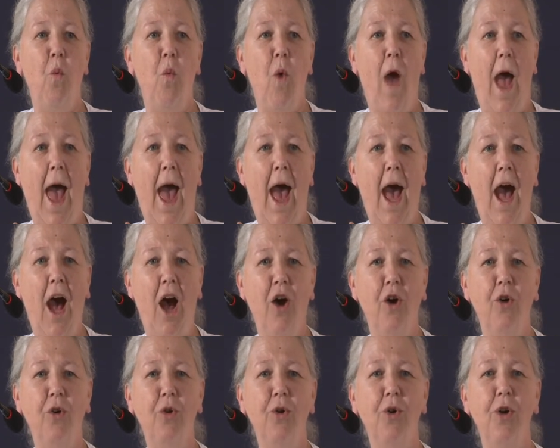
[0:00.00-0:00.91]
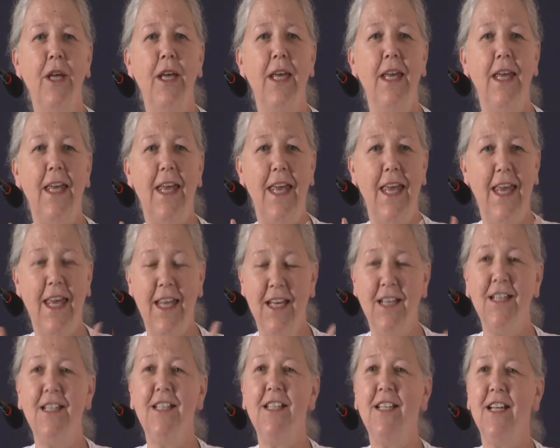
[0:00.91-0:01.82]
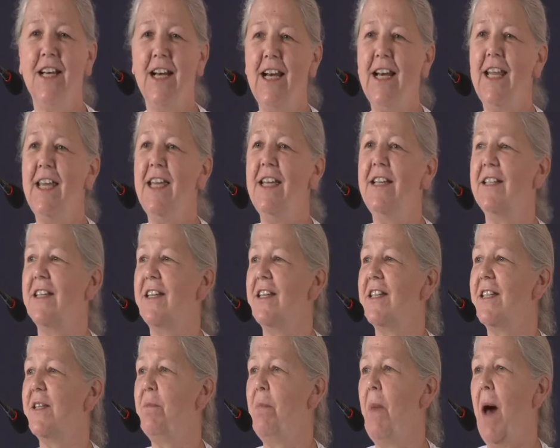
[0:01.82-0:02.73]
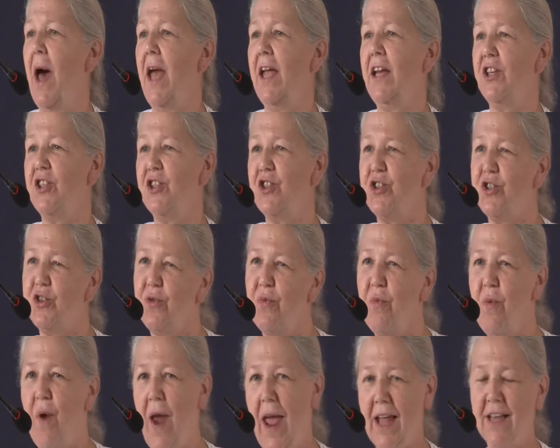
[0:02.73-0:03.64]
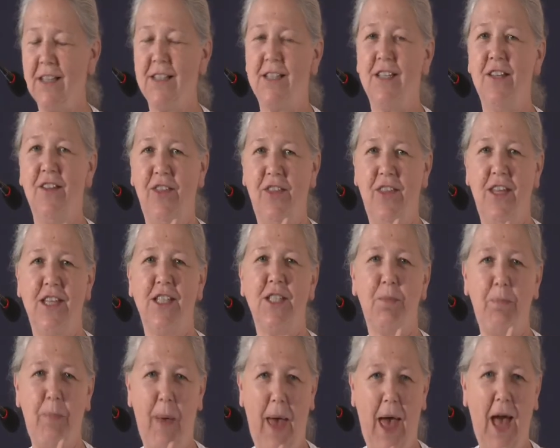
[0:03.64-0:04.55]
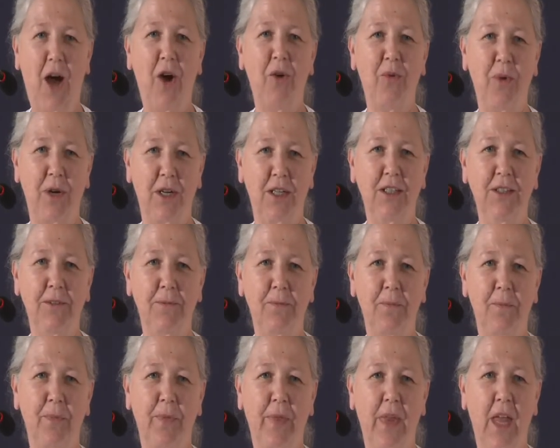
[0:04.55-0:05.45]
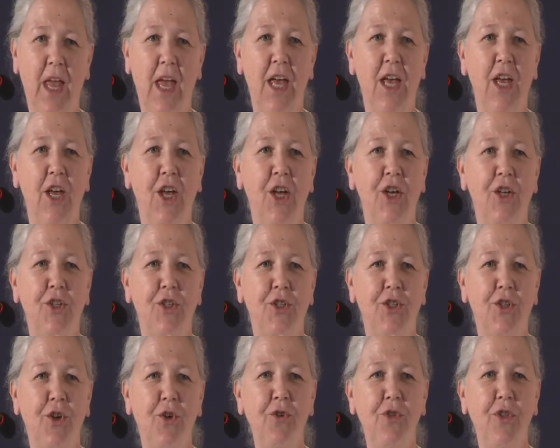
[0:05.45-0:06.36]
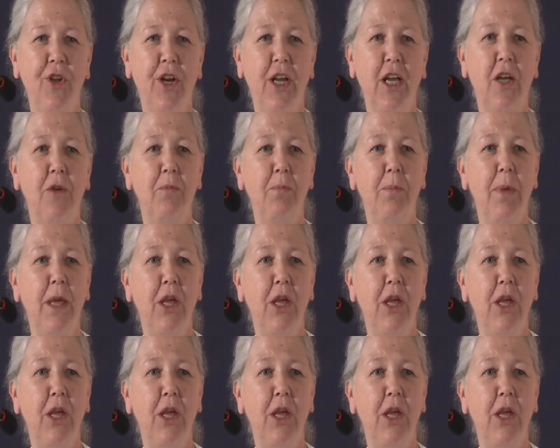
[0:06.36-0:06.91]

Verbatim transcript: how Indian leaders might direct this power so that it can be